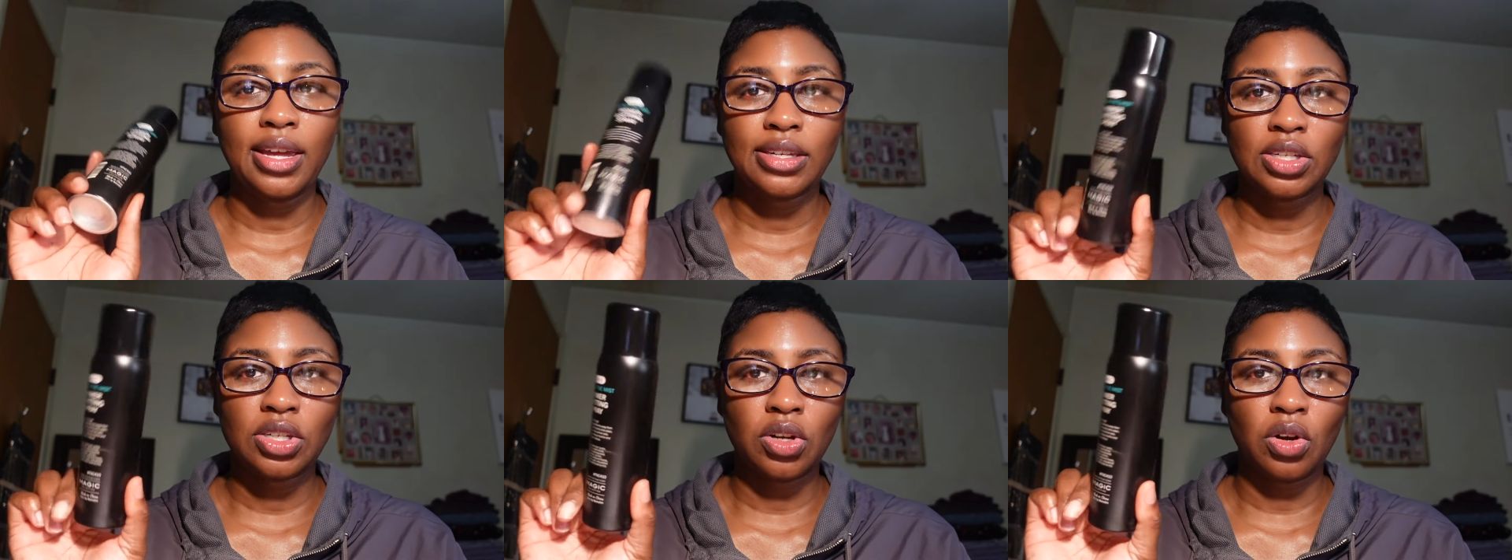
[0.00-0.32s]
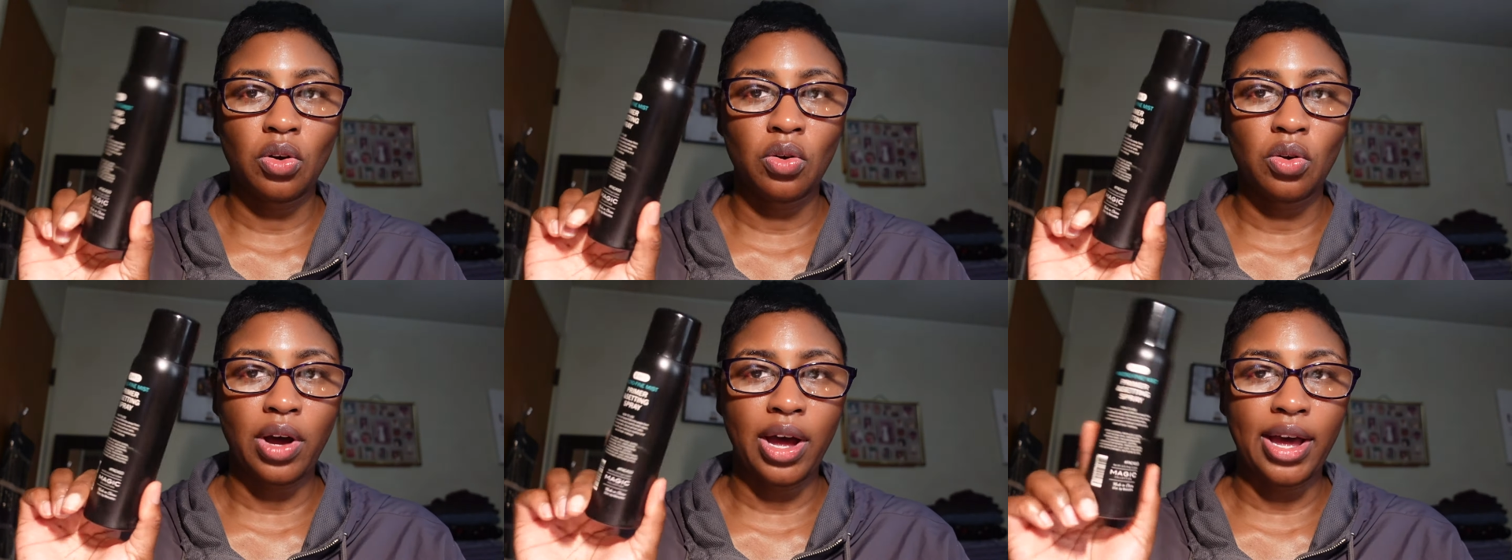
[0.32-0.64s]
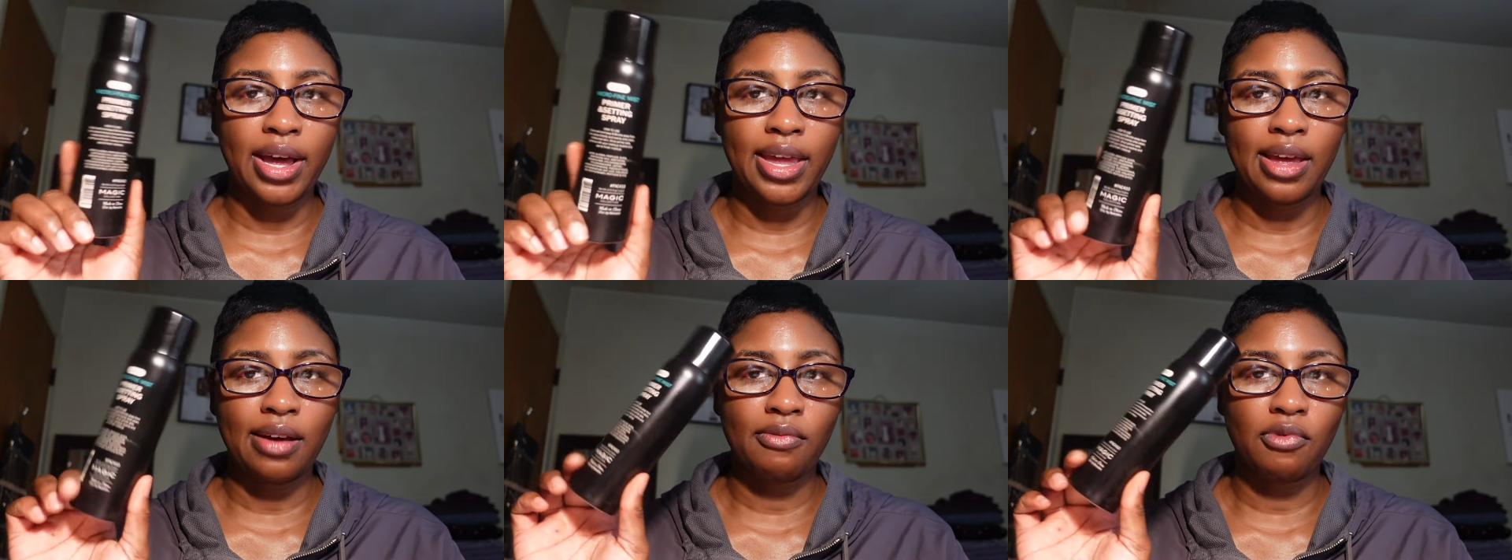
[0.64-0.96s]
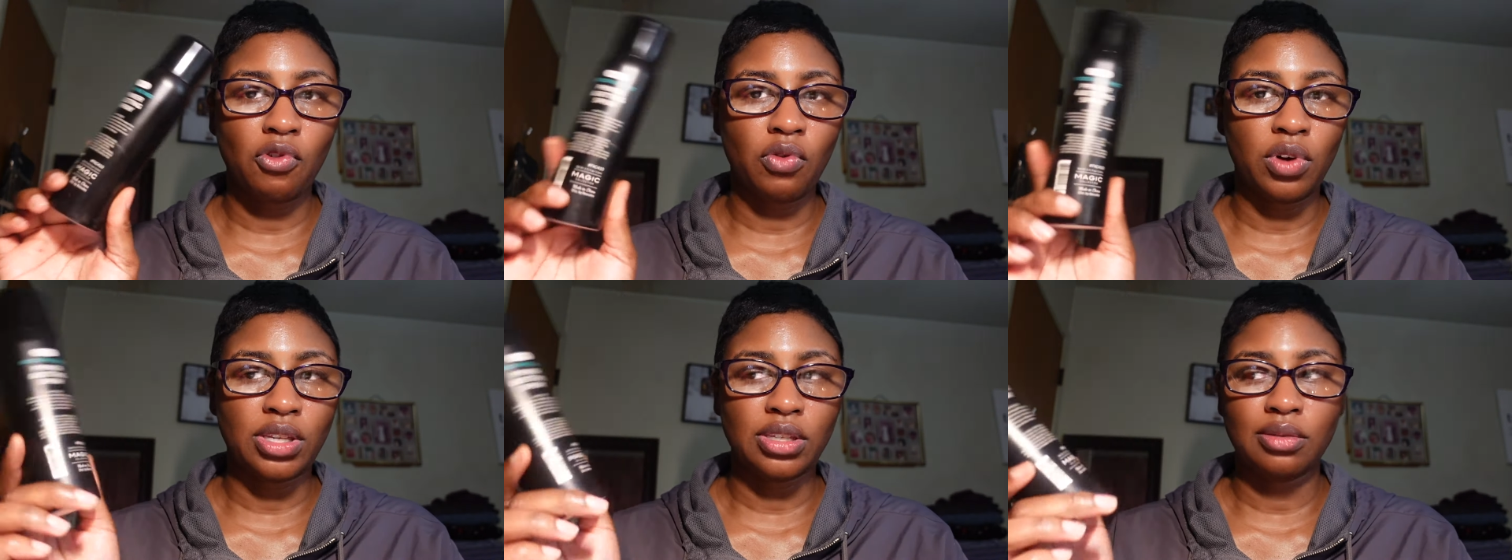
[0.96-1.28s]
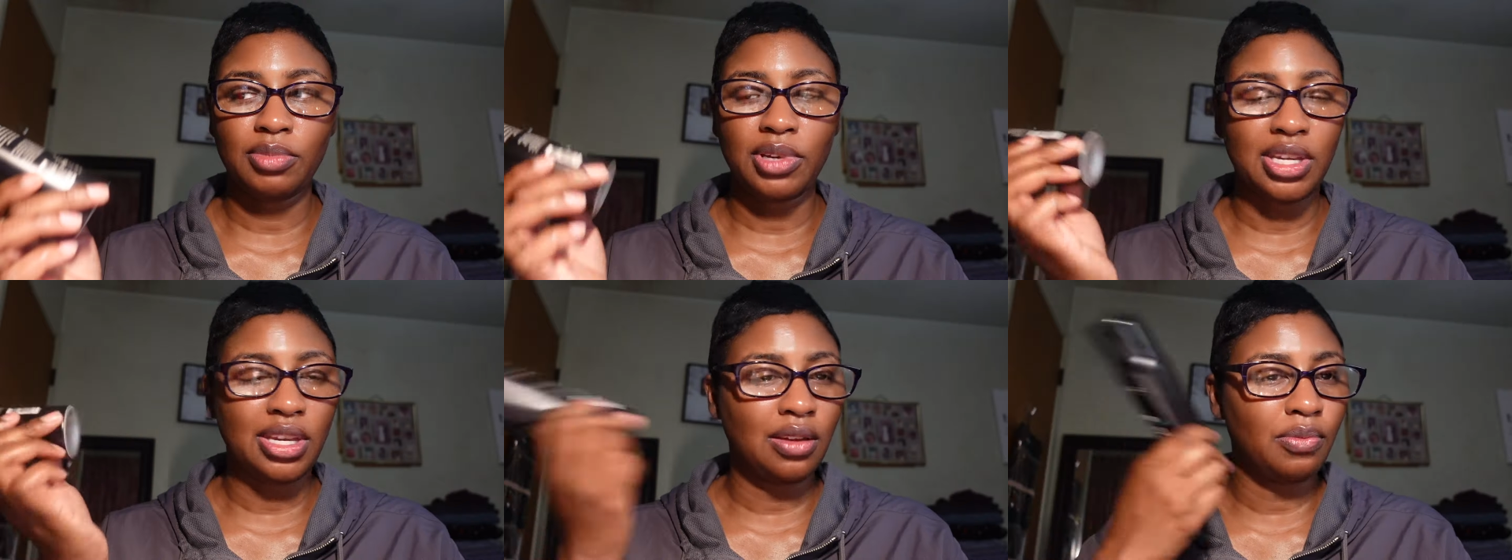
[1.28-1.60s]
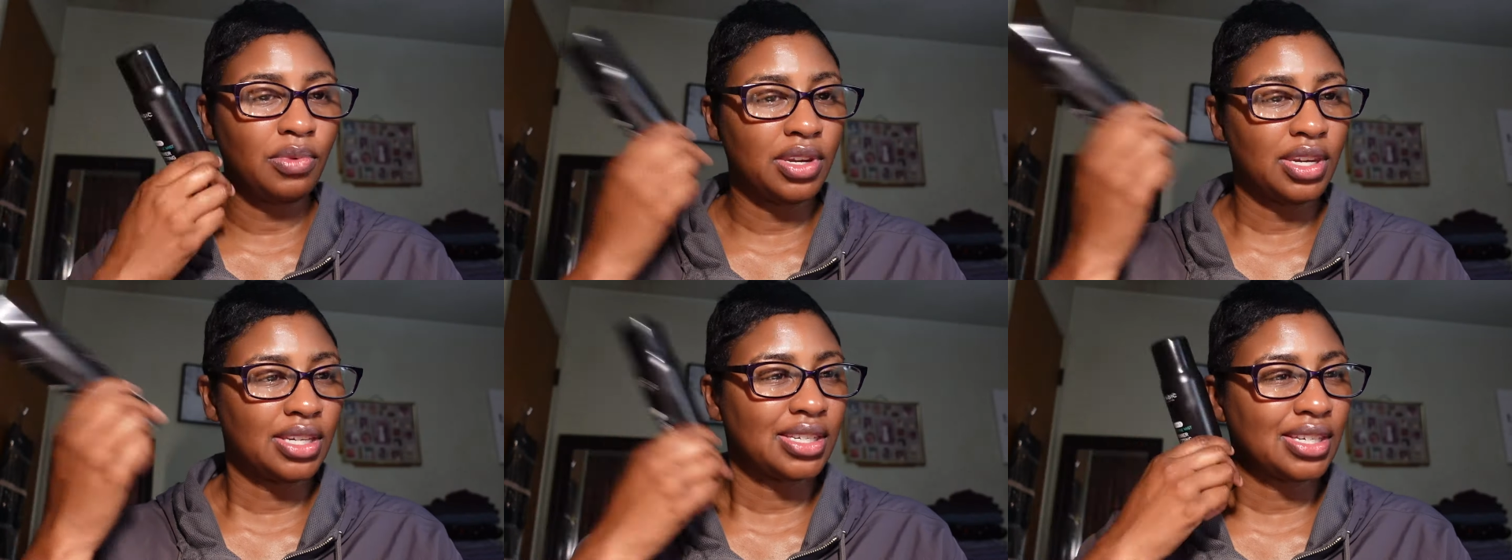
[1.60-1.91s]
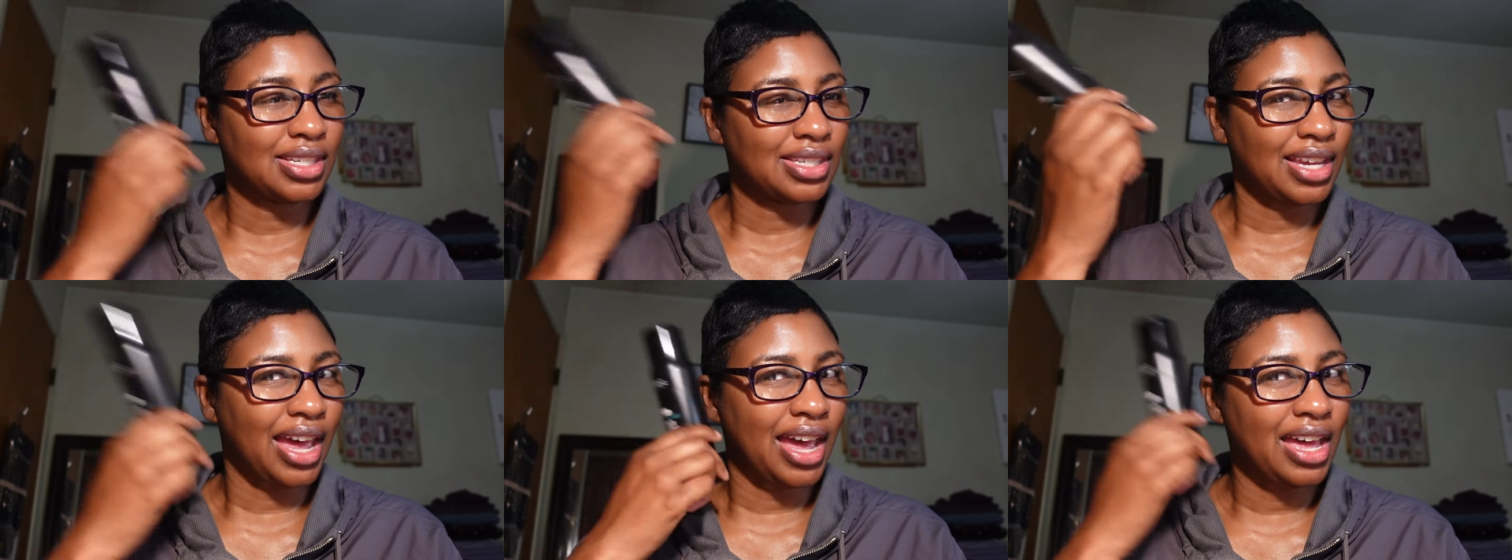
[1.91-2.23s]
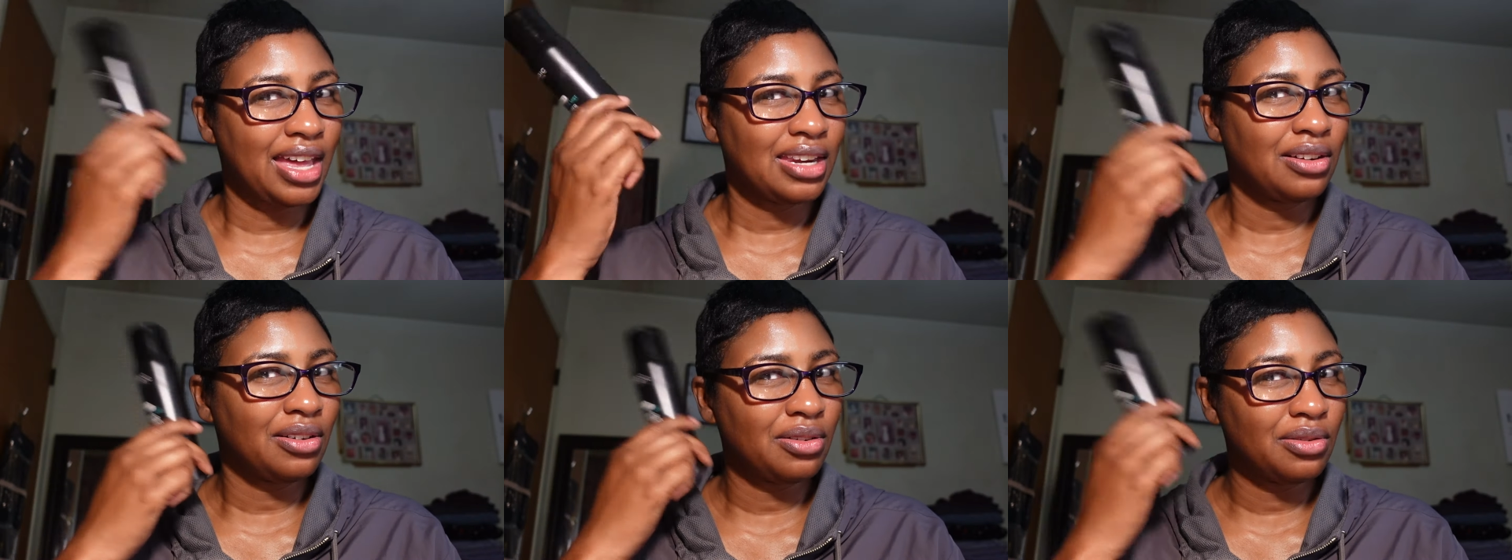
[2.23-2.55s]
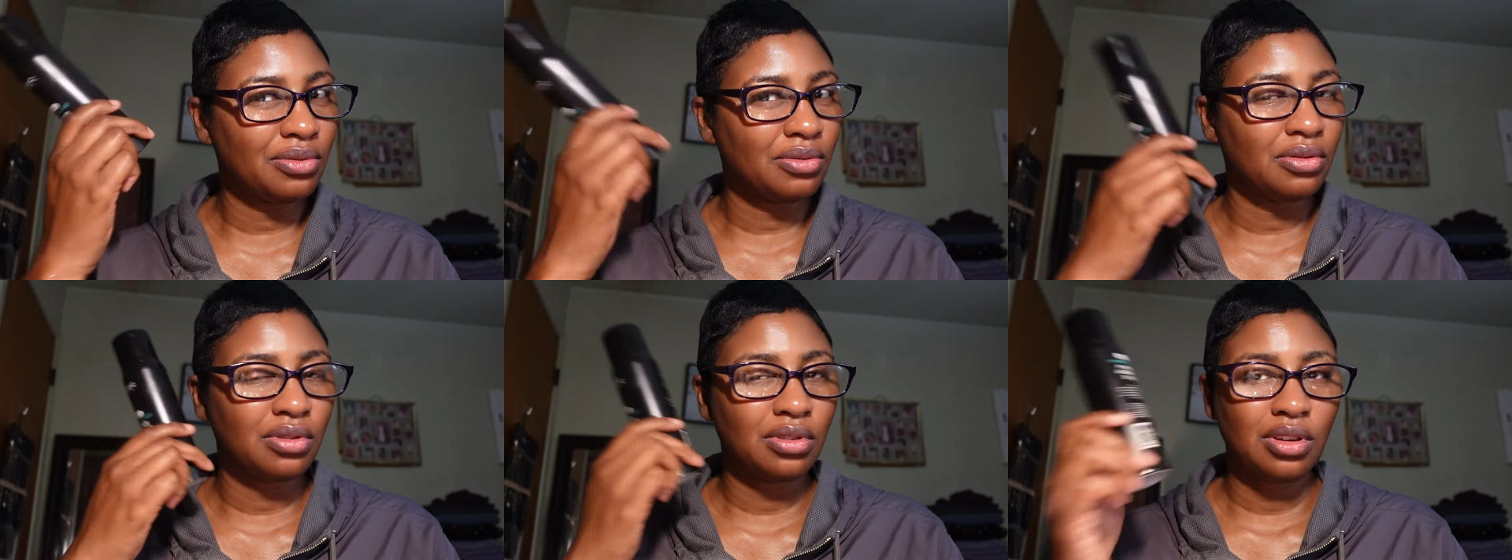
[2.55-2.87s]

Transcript: So I am going to be keeping this because I don't